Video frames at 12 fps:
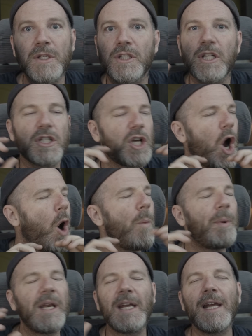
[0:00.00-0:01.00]
was just
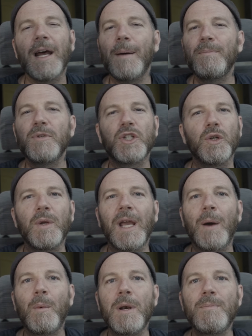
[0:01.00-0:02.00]
opening it up, shooting
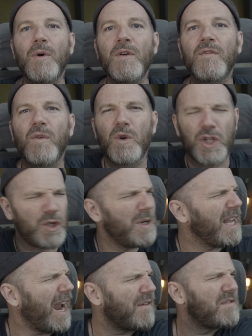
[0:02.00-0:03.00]
at 1.4,
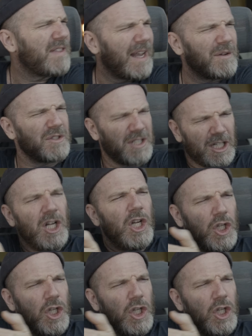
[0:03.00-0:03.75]
shooting everything. I was just like,